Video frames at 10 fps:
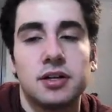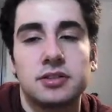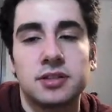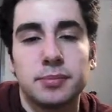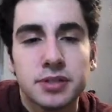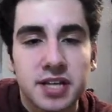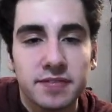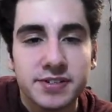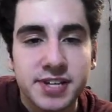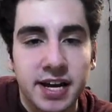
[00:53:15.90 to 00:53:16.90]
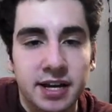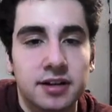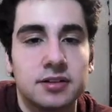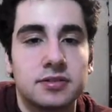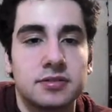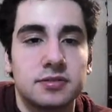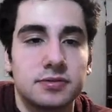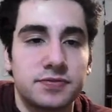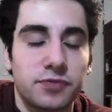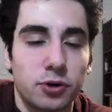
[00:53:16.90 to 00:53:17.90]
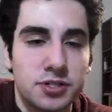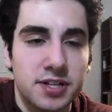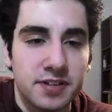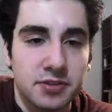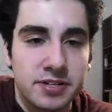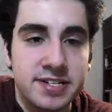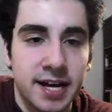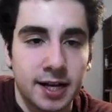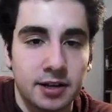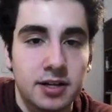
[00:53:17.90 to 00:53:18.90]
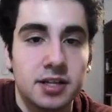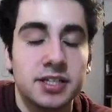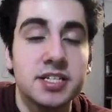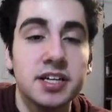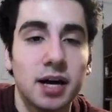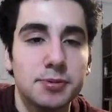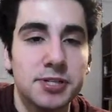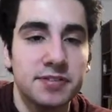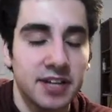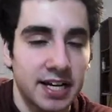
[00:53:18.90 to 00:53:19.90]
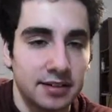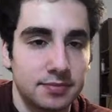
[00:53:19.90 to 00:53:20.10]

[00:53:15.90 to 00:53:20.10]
Number 7, day. 473, day. This is the opposite of night.